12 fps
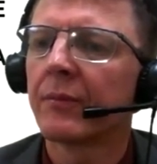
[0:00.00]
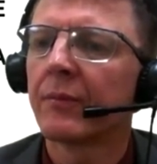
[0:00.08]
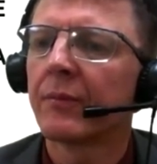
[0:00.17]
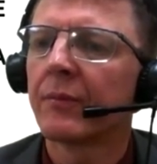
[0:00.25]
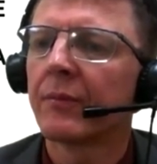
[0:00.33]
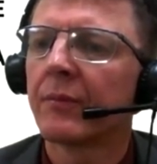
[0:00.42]

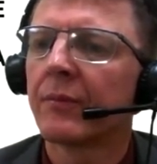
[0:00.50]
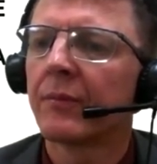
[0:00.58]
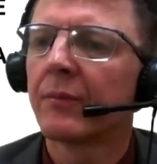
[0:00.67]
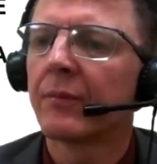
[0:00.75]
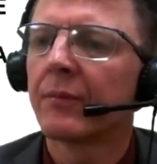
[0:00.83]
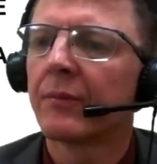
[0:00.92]

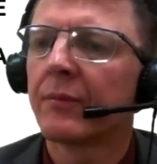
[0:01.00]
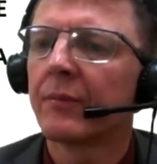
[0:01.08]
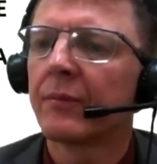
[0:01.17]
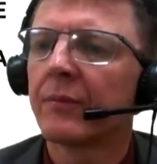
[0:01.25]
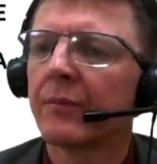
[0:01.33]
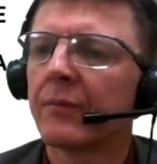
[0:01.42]

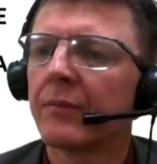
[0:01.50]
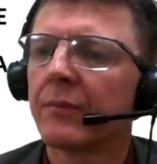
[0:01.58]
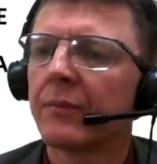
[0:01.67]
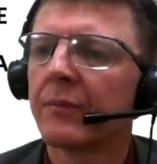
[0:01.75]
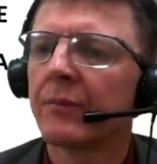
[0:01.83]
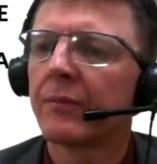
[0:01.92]

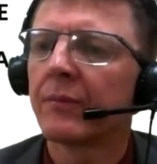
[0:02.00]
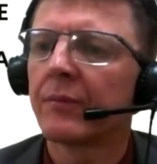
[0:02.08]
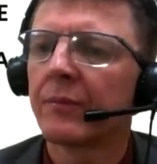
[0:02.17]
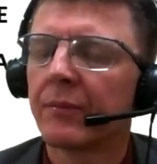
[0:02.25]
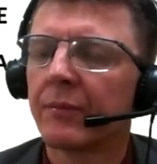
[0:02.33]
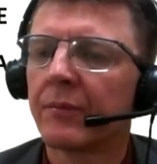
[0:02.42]

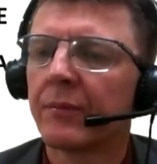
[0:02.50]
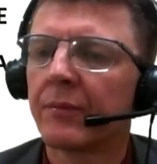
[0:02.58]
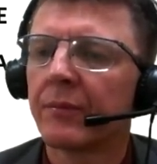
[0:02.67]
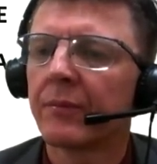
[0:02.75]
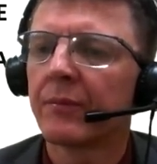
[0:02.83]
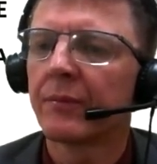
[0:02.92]

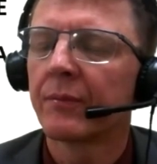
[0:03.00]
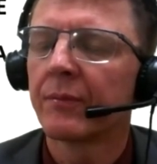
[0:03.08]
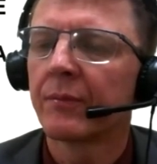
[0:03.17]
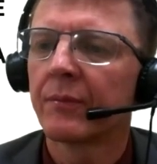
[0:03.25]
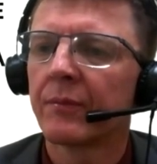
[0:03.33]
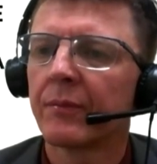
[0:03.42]

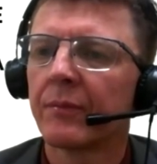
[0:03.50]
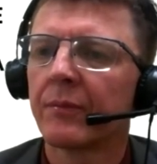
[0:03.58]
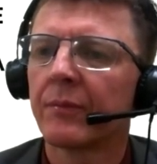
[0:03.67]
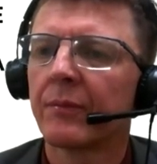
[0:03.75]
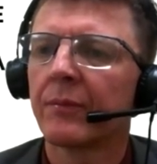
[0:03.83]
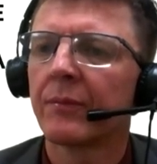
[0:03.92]

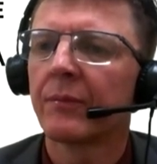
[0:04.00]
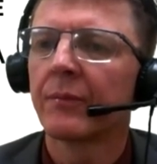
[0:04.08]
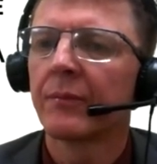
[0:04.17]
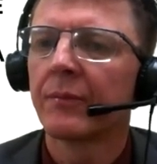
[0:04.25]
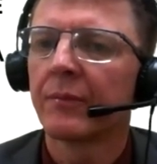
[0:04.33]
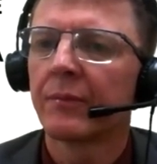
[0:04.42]

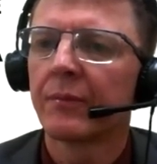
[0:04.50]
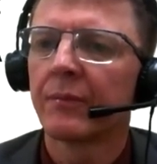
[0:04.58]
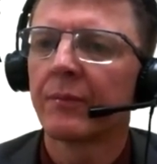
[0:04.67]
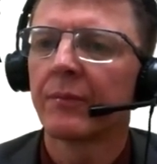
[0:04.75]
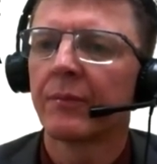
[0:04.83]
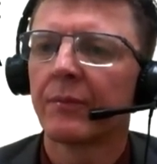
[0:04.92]
(silent)